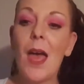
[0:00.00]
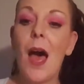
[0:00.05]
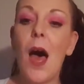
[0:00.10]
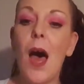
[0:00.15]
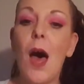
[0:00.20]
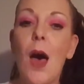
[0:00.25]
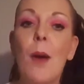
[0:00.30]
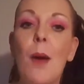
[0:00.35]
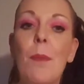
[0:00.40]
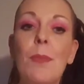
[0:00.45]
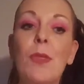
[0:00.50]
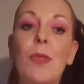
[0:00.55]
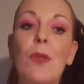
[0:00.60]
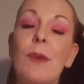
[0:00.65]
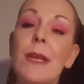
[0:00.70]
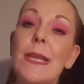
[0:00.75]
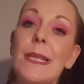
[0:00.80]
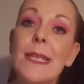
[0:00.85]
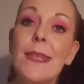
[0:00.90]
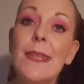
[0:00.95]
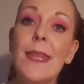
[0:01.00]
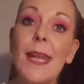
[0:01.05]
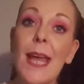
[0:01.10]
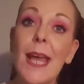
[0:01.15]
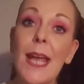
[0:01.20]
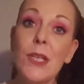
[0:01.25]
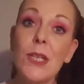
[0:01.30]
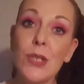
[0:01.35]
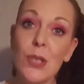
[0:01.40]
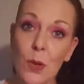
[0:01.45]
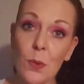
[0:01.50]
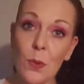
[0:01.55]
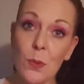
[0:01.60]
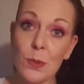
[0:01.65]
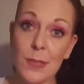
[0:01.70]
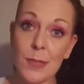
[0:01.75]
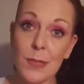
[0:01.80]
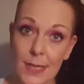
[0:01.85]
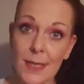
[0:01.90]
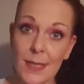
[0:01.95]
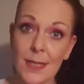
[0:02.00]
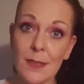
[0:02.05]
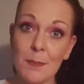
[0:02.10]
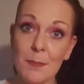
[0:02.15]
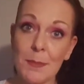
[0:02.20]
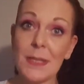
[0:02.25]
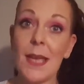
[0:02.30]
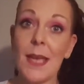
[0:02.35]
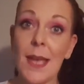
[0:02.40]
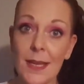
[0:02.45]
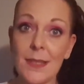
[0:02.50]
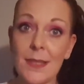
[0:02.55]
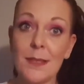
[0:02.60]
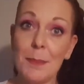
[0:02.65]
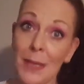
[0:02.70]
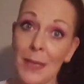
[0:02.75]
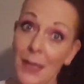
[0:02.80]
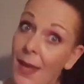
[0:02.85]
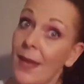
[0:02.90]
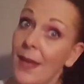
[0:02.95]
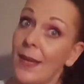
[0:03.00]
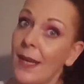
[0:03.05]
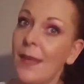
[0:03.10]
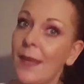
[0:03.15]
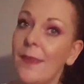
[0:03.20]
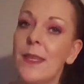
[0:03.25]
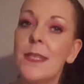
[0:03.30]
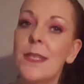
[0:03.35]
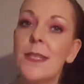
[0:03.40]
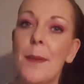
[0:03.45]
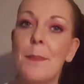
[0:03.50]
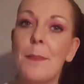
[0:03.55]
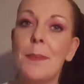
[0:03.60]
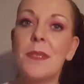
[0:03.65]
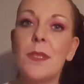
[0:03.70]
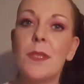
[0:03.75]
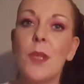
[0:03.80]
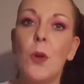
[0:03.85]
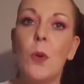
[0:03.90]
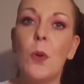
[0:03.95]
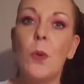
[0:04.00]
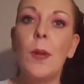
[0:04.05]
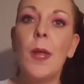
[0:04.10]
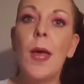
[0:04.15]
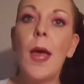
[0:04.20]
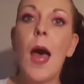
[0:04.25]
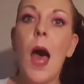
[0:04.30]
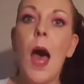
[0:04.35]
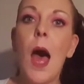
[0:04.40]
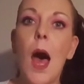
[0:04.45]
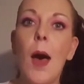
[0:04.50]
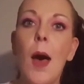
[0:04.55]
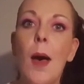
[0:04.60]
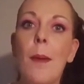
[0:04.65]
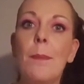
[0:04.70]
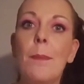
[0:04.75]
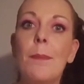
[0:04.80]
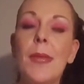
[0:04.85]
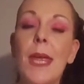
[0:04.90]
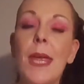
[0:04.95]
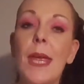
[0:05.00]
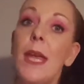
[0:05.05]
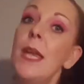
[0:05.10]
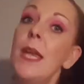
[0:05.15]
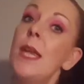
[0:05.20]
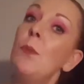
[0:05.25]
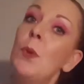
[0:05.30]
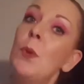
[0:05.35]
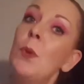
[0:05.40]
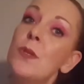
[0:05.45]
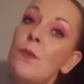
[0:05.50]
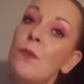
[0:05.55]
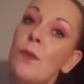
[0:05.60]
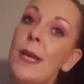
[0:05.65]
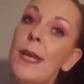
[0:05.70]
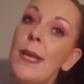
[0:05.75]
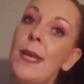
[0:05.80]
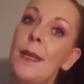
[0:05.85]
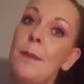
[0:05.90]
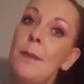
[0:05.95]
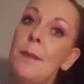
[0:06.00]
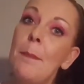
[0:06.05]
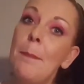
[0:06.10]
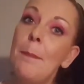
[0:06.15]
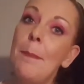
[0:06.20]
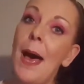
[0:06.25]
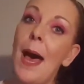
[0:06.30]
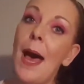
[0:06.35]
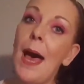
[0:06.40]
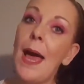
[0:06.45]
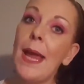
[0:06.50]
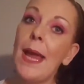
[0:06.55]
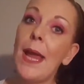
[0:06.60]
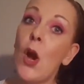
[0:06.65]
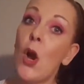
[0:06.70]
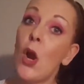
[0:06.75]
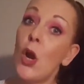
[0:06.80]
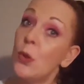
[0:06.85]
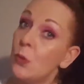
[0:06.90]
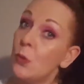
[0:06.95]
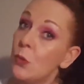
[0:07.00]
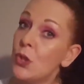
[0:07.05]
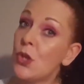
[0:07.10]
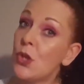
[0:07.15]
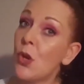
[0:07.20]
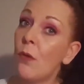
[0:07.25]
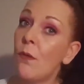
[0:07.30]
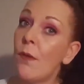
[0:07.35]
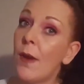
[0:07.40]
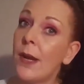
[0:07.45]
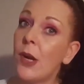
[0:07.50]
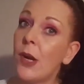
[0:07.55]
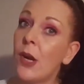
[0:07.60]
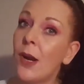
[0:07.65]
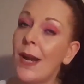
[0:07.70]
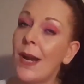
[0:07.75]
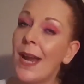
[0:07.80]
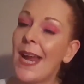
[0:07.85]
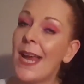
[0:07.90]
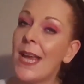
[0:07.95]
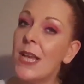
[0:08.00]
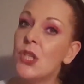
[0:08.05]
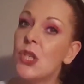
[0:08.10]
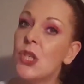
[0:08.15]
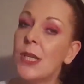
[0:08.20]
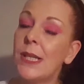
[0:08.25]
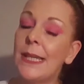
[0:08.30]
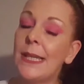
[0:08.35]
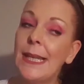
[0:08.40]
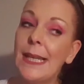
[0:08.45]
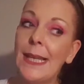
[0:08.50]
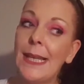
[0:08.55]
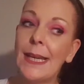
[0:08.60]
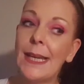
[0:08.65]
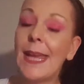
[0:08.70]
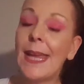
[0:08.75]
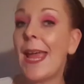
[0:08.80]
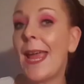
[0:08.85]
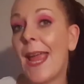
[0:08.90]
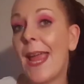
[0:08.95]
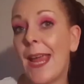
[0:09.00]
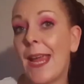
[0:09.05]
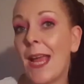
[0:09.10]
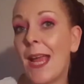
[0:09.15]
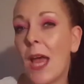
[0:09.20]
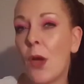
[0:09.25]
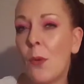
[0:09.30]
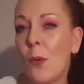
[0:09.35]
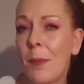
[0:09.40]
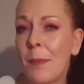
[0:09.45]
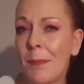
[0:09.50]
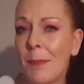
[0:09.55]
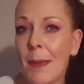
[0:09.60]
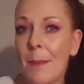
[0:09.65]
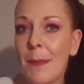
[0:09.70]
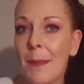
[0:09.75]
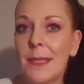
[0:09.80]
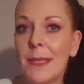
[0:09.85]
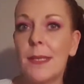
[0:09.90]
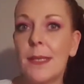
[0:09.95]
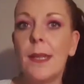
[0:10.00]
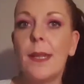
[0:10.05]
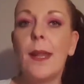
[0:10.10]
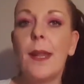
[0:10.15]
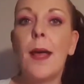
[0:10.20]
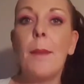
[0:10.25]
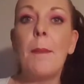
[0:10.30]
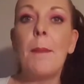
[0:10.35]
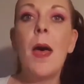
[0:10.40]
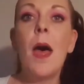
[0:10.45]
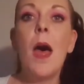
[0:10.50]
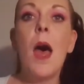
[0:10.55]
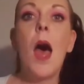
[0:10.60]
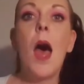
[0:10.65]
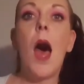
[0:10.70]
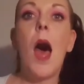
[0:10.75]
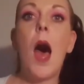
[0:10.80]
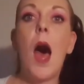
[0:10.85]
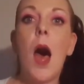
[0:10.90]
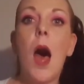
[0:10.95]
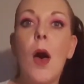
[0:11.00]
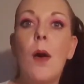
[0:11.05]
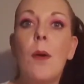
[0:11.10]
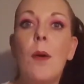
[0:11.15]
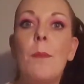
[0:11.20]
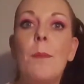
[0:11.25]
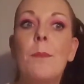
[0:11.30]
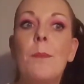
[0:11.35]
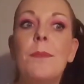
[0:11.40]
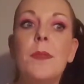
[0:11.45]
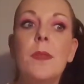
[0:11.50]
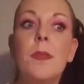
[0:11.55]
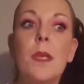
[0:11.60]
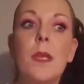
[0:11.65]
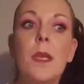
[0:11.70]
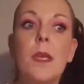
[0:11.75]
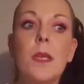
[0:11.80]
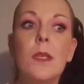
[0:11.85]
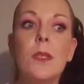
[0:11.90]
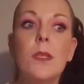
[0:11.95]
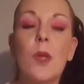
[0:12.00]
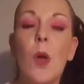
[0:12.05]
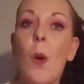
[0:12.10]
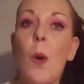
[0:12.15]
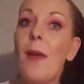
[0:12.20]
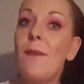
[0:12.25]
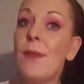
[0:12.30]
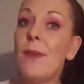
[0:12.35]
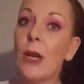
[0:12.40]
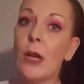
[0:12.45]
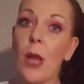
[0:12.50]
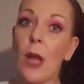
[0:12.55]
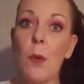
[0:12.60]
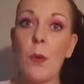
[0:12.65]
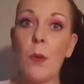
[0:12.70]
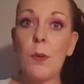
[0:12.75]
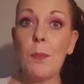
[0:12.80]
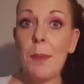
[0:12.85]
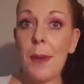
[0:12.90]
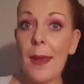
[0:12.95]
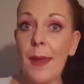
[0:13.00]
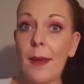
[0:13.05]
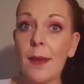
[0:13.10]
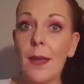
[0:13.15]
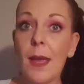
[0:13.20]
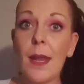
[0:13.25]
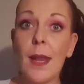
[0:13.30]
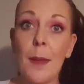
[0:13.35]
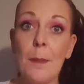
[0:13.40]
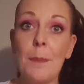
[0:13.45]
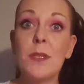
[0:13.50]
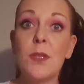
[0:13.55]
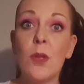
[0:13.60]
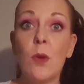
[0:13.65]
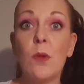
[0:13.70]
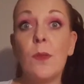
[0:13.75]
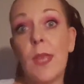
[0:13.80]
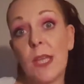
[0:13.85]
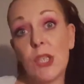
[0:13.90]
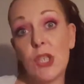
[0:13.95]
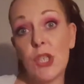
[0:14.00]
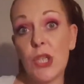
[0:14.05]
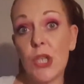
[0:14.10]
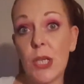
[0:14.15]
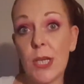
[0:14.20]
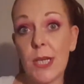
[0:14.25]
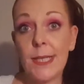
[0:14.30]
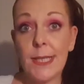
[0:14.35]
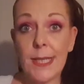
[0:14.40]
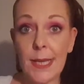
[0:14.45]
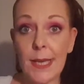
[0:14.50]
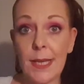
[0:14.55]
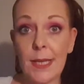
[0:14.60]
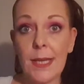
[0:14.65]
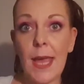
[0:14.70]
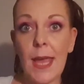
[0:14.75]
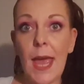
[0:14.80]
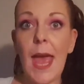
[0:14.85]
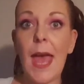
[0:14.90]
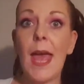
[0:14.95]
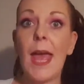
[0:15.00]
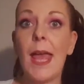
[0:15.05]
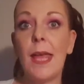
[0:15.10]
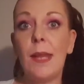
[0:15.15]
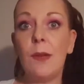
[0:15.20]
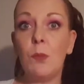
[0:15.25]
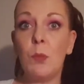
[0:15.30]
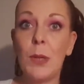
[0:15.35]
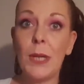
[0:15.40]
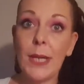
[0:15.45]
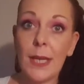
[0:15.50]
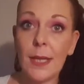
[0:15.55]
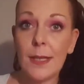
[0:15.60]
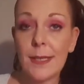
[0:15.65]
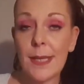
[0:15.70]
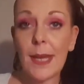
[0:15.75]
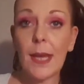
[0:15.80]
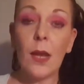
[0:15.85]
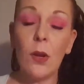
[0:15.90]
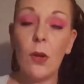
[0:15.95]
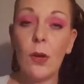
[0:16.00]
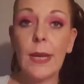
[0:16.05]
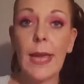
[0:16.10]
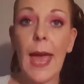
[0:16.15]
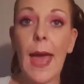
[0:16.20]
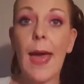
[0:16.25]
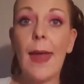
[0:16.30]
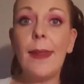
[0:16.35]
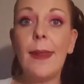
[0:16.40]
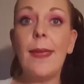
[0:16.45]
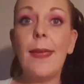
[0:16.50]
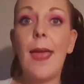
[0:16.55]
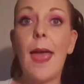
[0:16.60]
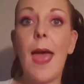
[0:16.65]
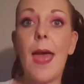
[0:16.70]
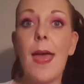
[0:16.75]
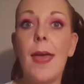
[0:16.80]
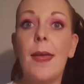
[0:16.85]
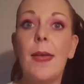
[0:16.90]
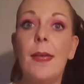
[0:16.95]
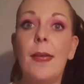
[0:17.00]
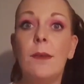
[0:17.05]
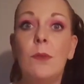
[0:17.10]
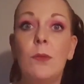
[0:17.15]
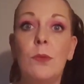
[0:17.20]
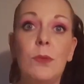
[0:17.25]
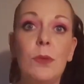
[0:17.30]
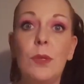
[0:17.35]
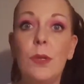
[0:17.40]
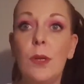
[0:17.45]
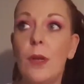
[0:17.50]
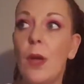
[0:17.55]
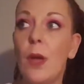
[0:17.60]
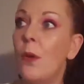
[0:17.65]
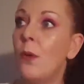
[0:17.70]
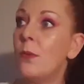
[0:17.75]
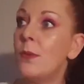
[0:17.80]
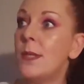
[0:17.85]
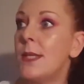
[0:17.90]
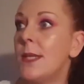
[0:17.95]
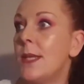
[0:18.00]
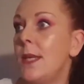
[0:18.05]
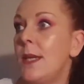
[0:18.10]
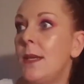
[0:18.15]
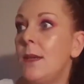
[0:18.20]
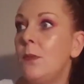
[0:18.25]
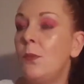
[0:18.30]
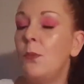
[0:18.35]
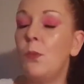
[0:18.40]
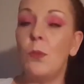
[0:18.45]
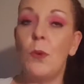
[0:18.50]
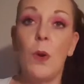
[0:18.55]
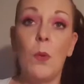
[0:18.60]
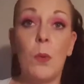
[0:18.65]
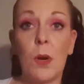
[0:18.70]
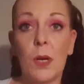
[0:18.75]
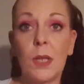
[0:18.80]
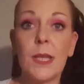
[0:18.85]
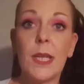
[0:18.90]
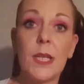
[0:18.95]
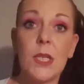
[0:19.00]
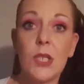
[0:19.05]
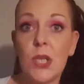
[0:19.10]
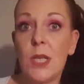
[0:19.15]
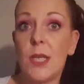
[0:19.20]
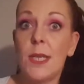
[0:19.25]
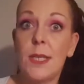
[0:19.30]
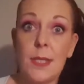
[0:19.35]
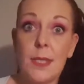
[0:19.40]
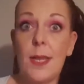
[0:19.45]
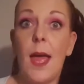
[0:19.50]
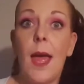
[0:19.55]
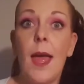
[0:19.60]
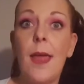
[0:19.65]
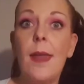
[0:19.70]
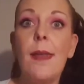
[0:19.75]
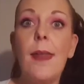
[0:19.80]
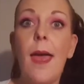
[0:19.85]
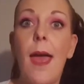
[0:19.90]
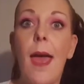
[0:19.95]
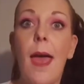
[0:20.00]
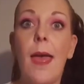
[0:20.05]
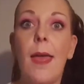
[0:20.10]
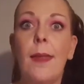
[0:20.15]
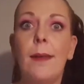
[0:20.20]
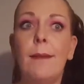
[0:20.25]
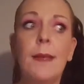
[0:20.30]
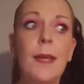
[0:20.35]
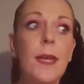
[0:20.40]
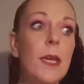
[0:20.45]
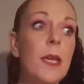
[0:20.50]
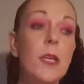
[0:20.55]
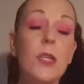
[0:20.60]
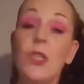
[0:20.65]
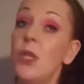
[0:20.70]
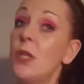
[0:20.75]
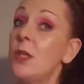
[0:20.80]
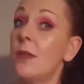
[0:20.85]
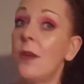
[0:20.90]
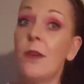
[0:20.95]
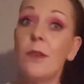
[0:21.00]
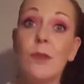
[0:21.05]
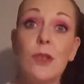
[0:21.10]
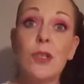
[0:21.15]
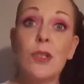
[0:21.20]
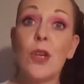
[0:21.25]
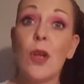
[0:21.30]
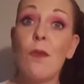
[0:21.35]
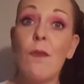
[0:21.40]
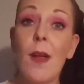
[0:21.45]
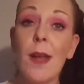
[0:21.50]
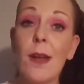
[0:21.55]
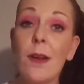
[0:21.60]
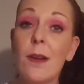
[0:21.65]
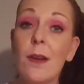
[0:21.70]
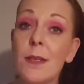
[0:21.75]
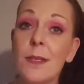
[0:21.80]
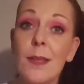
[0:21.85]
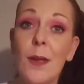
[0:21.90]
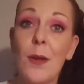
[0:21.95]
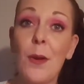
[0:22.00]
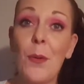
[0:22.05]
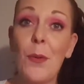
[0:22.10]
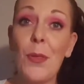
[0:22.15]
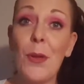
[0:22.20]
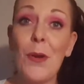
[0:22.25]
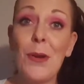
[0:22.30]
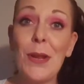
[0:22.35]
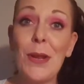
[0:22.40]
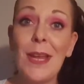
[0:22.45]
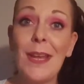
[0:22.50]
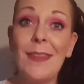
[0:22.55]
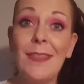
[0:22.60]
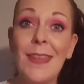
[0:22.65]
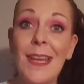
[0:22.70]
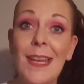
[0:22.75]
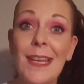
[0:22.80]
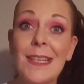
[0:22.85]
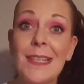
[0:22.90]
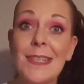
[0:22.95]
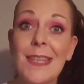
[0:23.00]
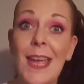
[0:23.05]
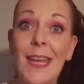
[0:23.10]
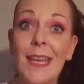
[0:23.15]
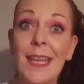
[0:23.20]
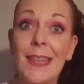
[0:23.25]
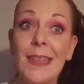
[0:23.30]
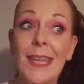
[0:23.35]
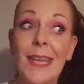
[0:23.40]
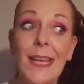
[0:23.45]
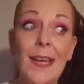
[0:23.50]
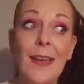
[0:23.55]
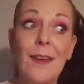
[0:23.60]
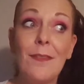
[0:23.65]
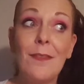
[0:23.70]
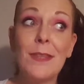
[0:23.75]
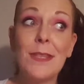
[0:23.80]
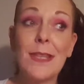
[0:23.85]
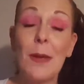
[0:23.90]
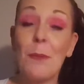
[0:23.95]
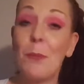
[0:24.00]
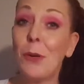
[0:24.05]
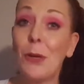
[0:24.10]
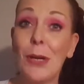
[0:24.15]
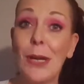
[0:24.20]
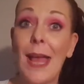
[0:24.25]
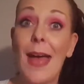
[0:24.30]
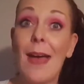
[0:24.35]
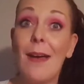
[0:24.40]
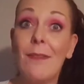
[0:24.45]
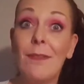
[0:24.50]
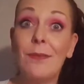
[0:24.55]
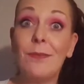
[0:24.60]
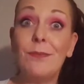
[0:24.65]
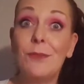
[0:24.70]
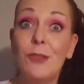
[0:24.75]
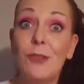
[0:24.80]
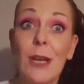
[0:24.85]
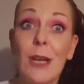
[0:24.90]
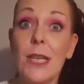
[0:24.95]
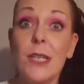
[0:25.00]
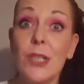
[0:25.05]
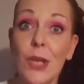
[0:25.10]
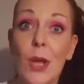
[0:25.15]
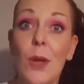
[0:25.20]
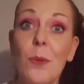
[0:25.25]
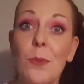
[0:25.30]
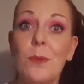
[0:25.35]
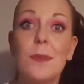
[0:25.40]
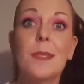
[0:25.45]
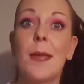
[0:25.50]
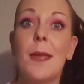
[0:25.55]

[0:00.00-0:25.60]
The reason that I chose this, besides me liking this episode, it was written by our new showrunner, Angela Kang. I hope I'm not messing it up. So I figured I would pick an episode that she did, and we can take a look at it and, see what work that she has done. And she's our new showrunner, so the only things I can think of is that we're going to have great shows.